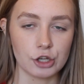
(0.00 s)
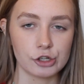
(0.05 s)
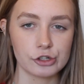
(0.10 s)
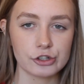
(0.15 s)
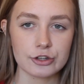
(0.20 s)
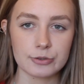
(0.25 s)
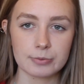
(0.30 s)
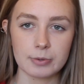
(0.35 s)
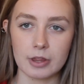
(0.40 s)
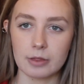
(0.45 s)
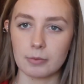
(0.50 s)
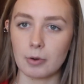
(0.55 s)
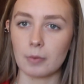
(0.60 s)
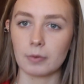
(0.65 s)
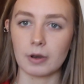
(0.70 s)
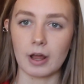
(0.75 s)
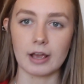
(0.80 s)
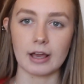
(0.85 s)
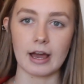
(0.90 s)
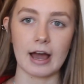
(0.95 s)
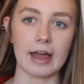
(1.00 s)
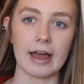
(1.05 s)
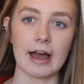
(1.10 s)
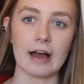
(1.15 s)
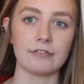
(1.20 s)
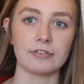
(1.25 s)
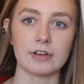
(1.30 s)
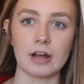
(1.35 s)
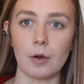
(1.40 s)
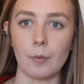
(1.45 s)
you can just put them on like I
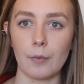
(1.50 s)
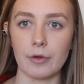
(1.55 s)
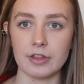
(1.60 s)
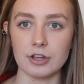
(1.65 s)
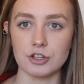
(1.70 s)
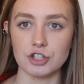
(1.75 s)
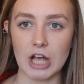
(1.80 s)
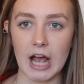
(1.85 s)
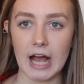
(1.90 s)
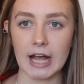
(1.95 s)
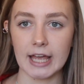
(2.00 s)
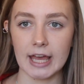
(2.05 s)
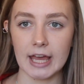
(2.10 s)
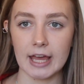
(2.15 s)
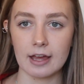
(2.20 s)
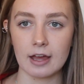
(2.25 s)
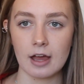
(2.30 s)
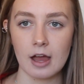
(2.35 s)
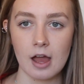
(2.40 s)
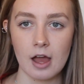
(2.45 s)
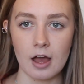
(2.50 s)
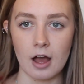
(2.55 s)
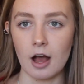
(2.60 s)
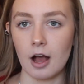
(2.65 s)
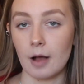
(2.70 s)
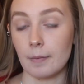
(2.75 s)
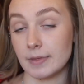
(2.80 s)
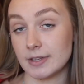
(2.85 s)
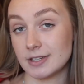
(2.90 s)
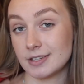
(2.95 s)
have now with a jacket.
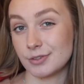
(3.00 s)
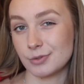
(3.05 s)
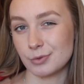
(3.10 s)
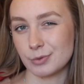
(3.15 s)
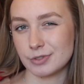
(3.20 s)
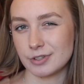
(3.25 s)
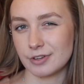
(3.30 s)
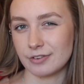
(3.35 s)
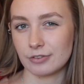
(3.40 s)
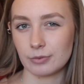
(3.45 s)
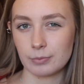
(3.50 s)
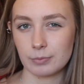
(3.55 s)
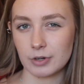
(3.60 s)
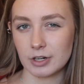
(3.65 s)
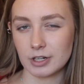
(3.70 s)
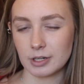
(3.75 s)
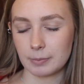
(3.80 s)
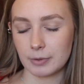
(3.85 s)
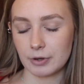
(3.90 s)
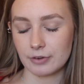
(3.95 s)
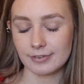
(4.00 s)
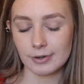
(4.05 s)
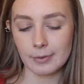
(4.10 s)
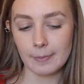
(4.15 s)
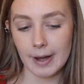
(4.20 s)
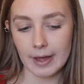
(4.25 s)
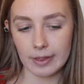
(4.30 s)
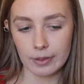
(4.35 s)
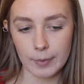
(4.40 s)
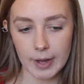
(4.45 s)
This is also from Brandy Melville,
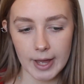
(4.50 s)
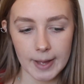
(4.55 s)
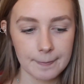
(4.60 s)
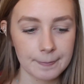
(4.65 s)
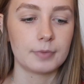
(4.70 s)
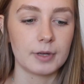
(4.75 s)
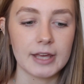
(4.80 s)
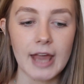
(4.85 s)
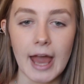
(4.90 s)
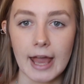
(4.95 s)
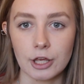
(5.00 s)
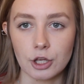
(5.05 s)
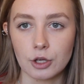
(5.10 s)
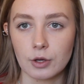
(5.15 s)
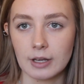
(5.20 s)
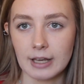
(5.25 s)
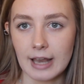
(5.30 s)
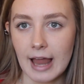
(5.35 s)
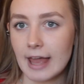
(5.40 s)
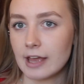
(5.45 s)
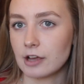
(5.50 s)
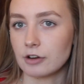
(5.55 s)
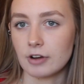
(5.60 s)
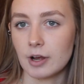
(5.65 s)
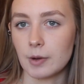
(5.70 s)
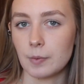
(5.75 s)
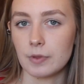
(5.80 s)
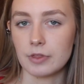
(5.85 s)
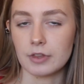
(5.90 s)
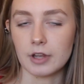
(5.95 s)
by the way. But yeah, you can layer
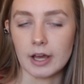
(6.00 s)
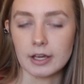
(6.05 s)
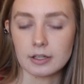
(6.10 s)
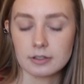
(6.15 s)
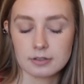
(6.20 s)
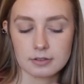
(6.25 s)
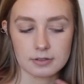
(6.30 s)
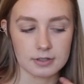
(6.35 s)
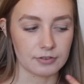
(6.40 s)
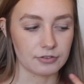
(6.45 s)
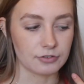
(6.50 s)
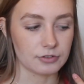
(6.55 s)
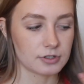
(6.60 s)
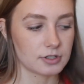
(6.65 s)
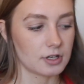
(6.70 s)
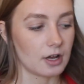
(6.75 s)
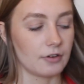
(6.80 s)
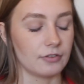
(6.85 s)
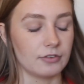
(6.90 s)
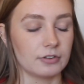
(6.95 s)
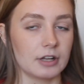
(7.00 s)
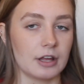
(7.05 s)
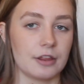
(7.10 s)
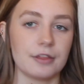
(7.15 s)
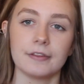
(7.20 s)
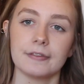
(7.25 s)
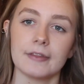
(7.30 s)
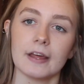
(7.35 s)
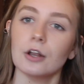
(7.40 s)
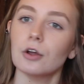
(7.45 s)
it with like different stuff and I
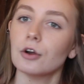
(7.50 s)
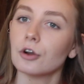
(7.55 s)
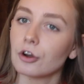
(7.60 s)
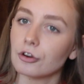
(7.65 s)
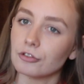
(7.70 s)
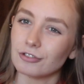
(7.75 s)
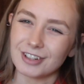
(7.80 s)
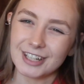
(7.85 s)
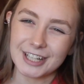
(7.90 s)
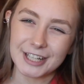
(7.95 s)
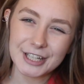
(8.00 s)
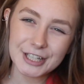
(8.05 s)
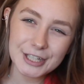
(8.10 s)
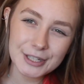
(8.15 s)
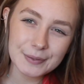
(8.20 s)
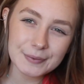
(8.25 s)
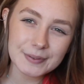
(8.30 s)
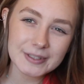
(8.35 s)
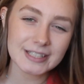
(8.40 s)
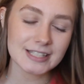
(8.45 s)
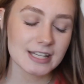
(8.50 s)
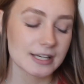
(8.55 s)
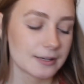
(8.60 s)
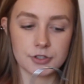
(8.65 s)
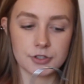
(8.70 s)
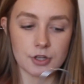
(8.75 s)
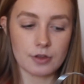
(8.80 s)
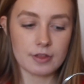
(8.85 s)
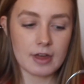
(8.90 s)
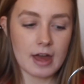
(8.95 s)
think they look really cute.
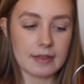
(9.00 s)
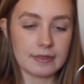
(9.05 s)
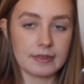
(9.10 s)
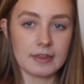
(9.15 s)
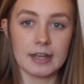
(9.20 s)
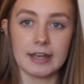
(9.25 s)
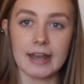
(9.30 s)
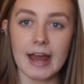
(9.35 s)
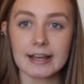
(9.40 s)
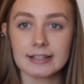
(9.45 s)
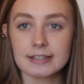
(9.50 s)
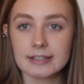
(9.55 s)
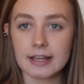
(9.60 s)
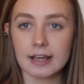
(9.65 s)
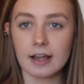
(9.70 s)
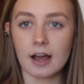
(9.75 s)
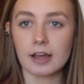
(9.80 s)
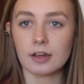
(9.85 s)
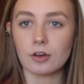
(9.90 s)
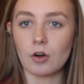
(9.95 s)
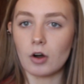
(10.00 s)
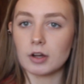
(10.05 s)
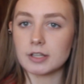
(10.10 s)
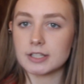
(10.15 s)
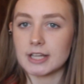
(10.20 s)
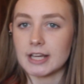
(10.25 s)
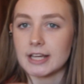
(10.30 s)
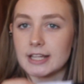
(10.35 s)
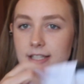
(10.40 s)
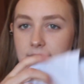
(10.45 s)
So then the next thing I
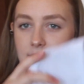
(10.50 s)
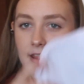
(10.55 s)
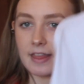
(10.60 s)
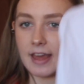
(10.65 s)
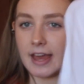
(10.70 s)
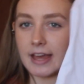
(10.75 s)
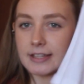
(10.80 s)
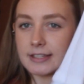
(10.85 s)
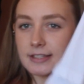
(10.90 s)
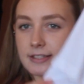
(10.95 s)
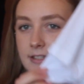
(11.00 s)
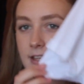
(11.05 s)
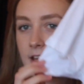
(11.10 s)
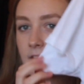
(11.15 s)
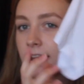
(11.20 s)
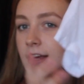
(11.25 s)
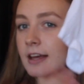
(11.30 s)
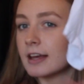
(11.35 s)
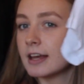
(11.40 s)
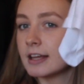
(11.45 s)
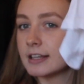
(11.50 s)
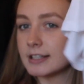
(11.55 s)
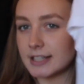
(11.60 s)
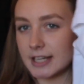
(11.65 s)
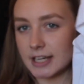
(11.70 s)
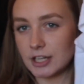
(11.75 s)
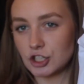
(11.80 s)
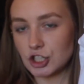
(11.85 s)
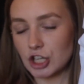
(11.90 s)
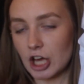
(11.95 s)
got is this
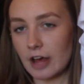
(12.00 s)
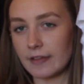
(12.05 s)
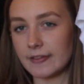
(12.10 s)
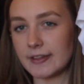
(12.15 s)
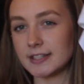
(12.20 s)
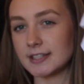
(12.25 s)
t-shirt.